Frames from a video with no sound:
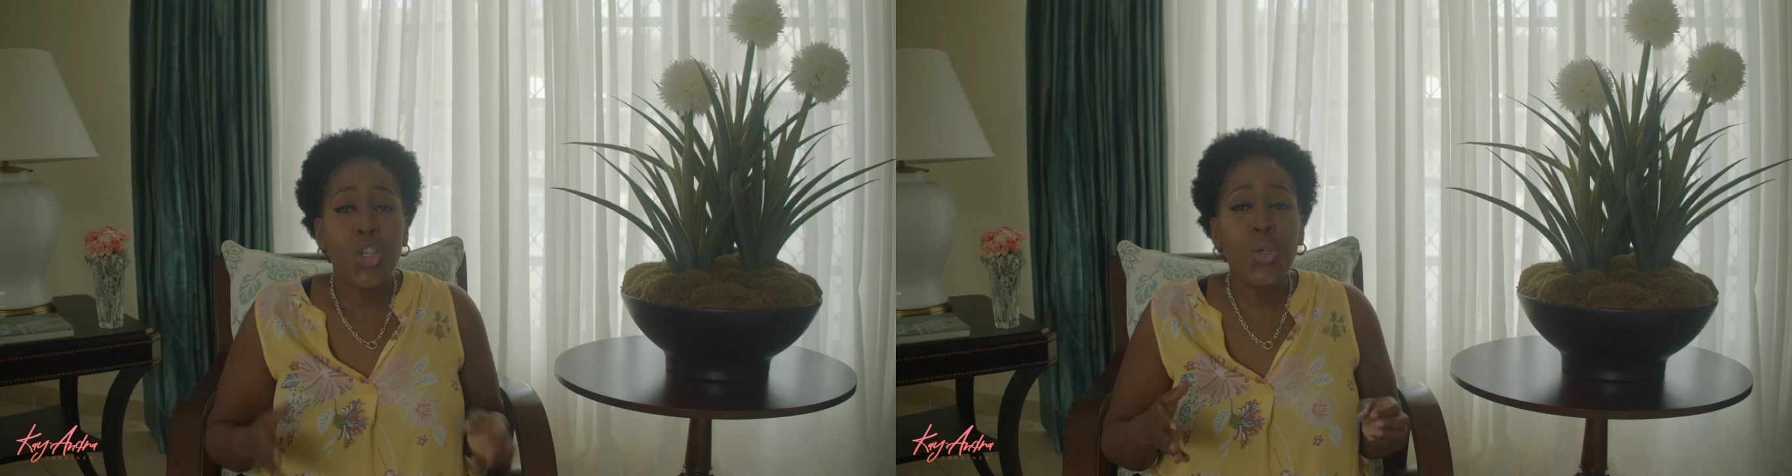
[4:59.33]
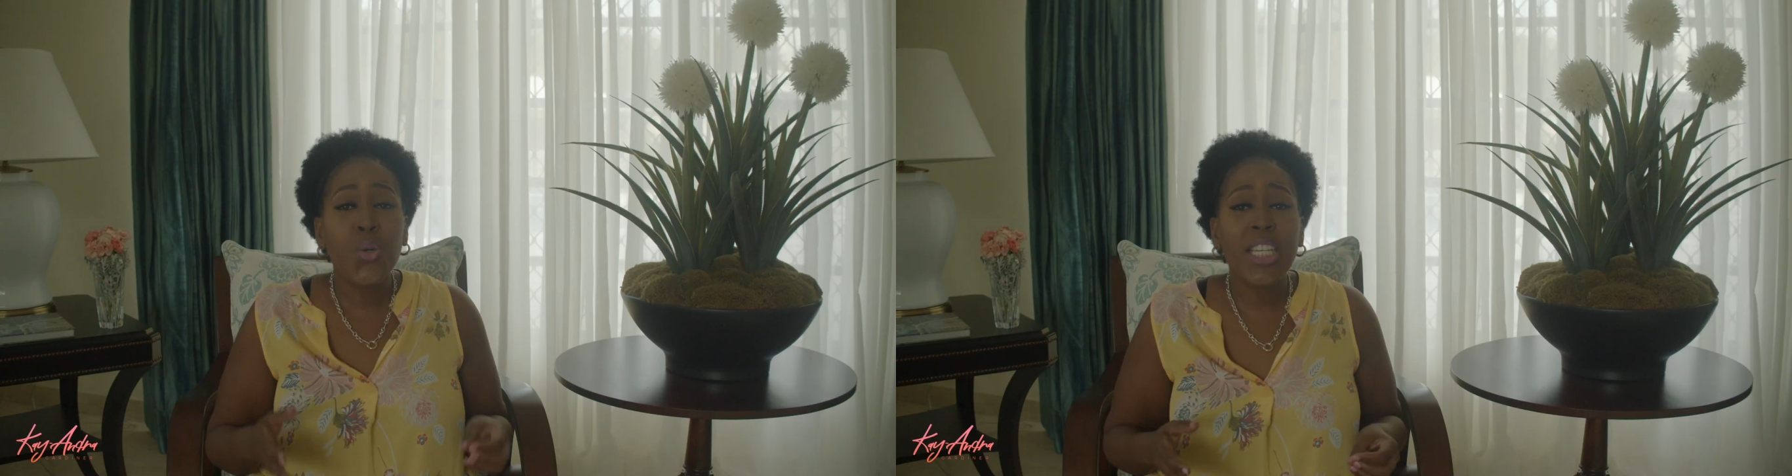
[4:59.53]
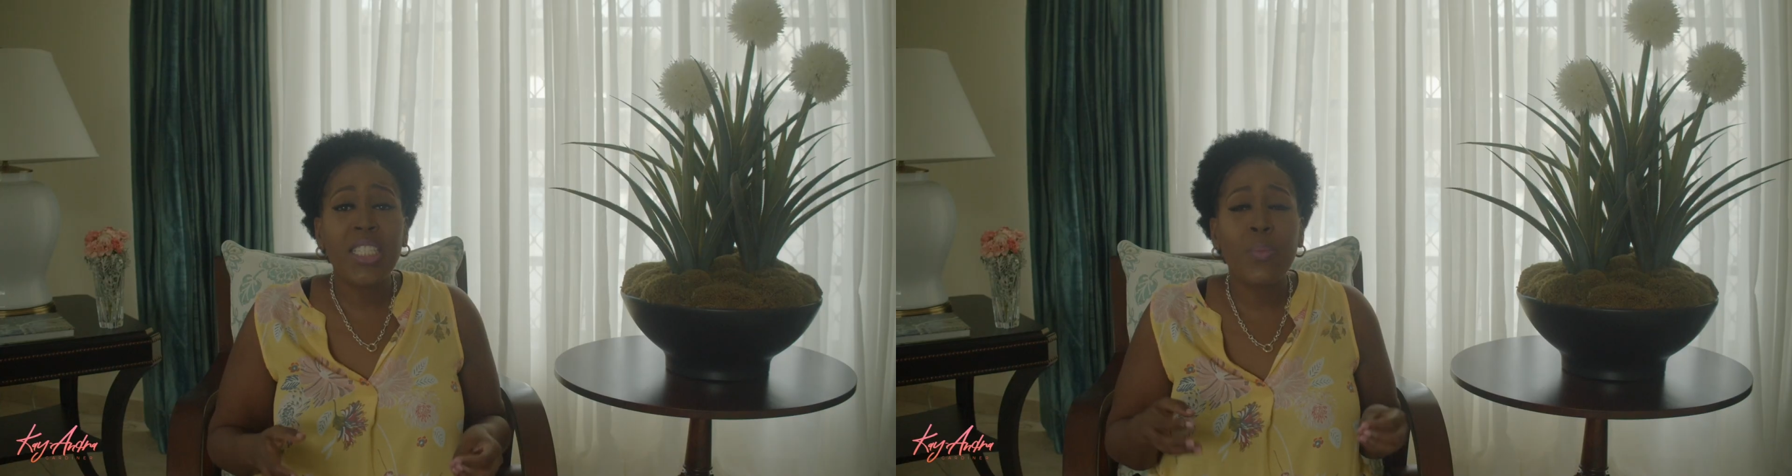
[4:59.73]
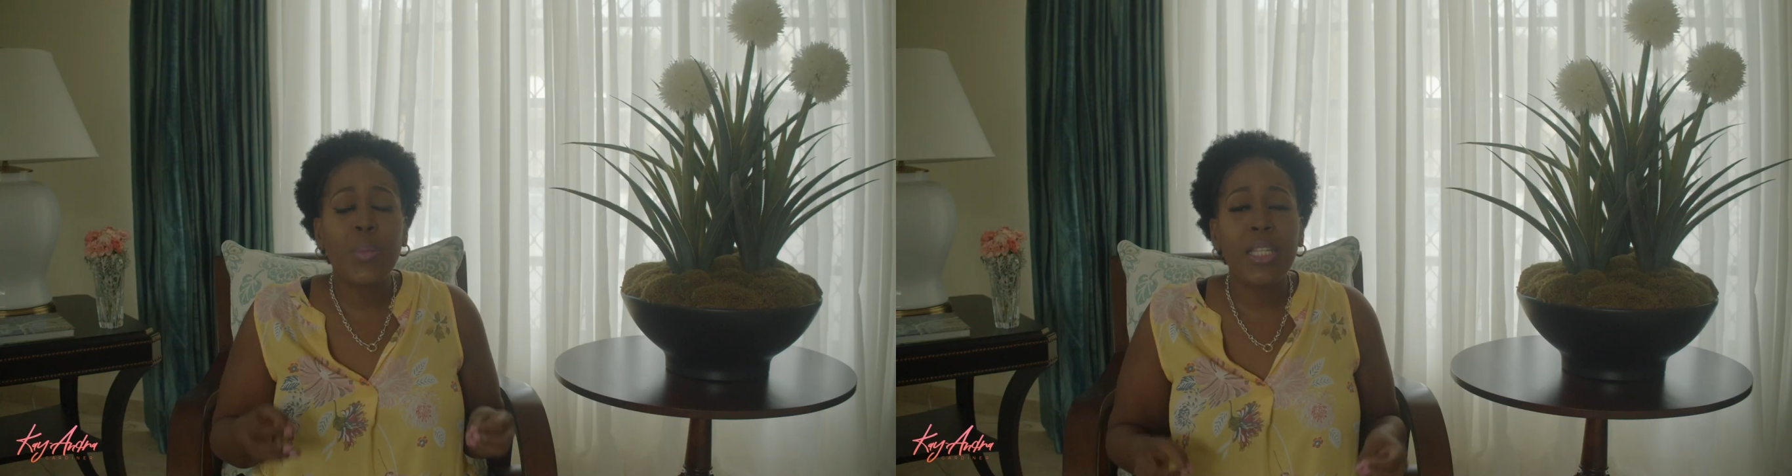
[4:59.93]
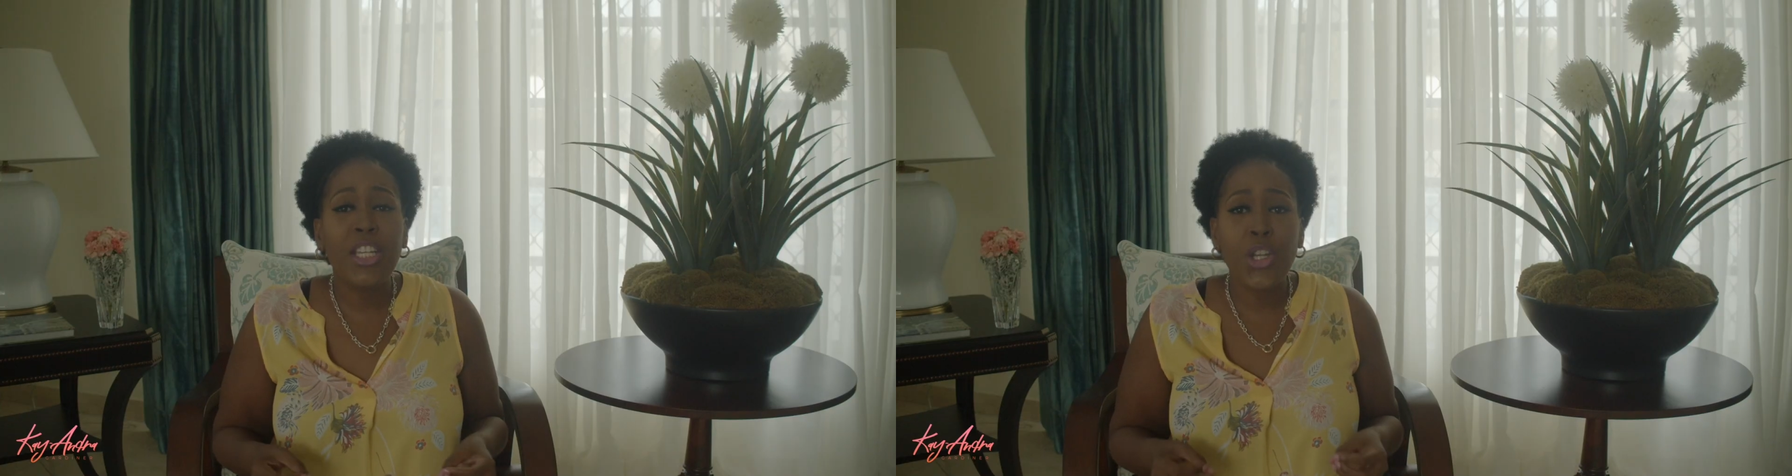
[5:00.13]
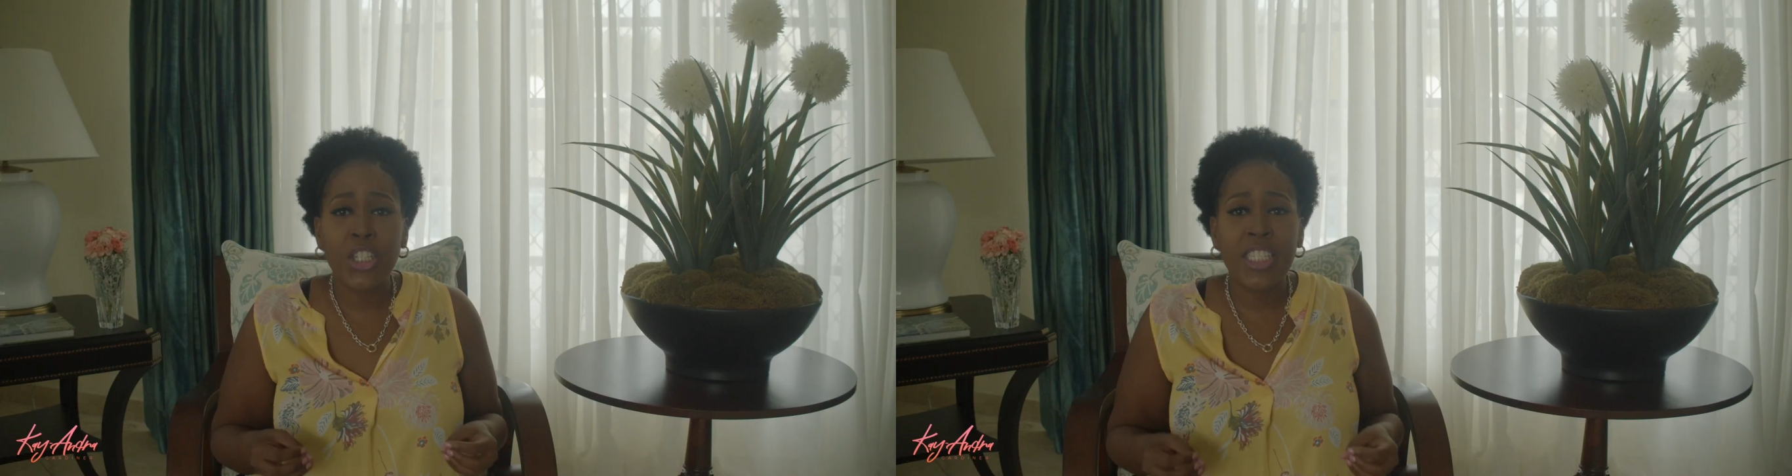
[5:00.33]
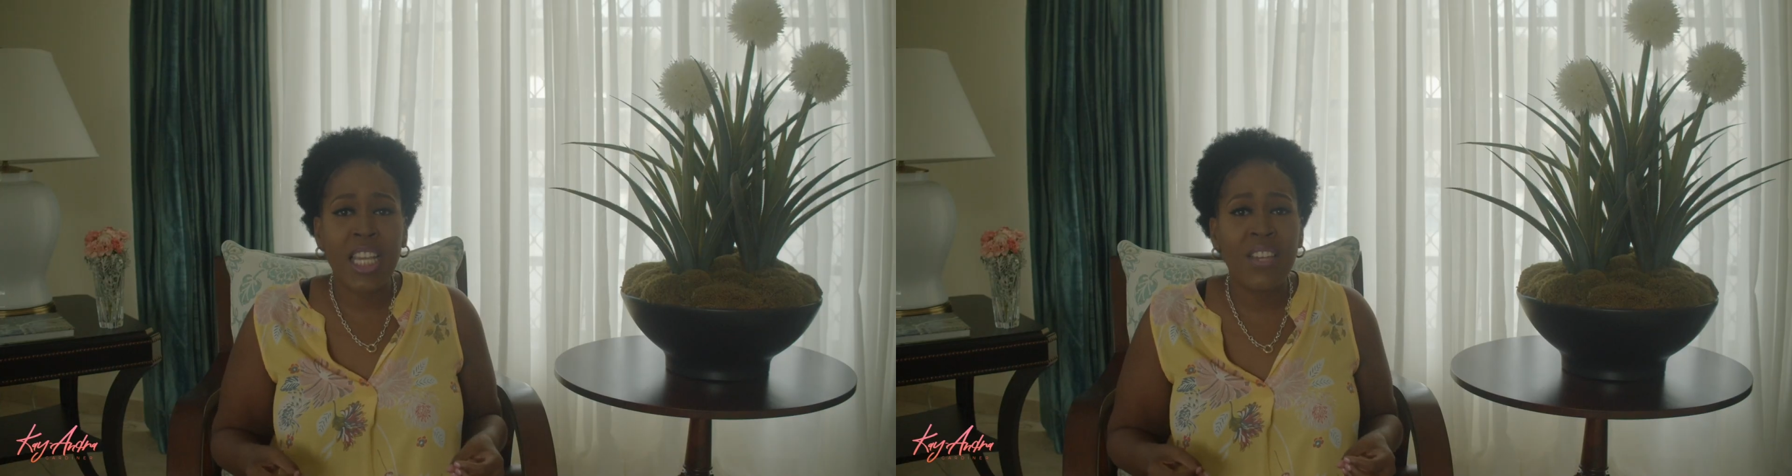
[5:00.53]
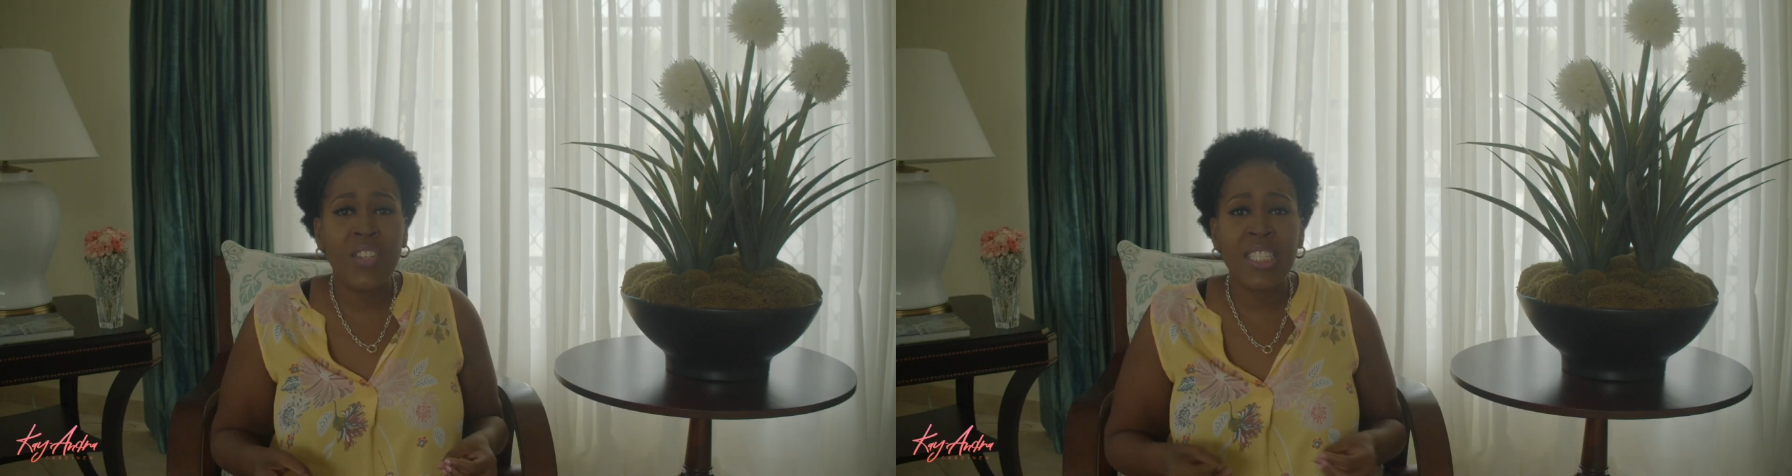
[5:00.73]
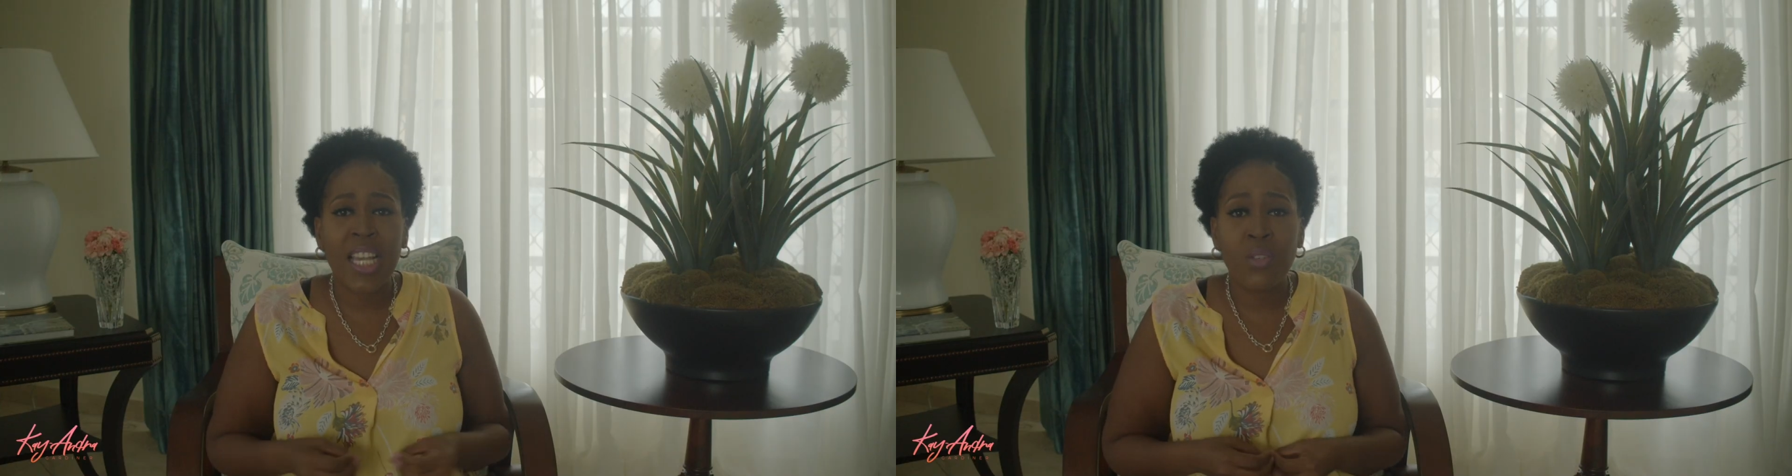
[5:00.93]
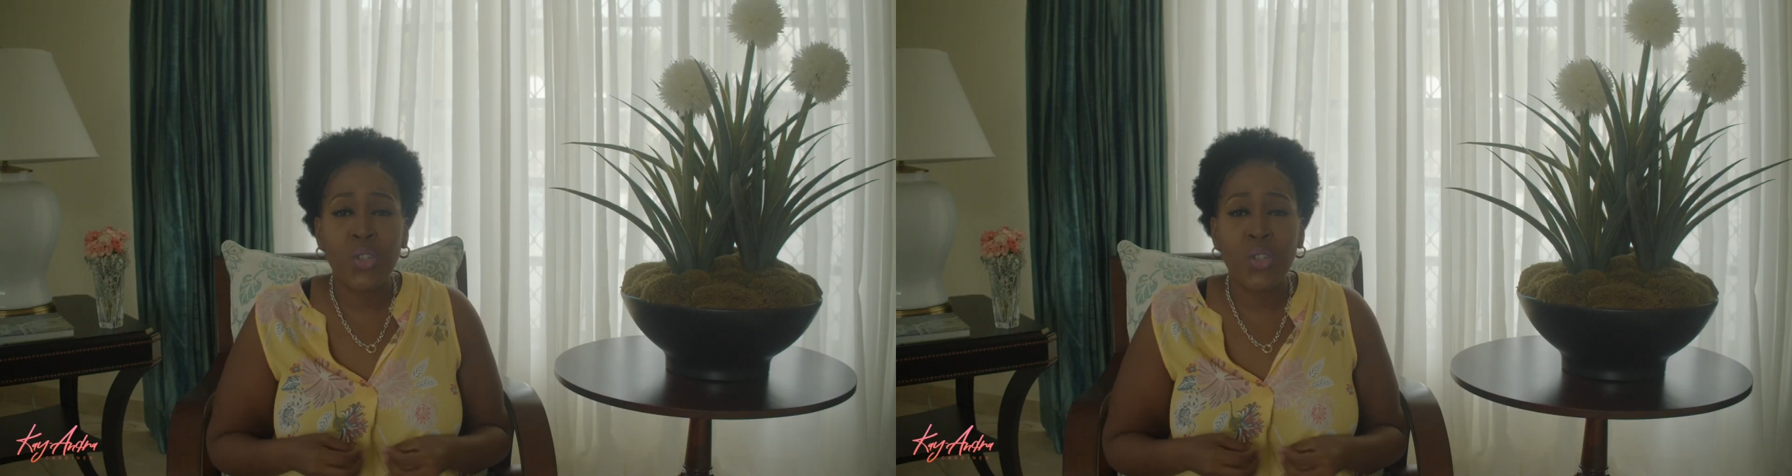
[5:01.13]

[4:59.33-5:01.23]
you can deplete your savings and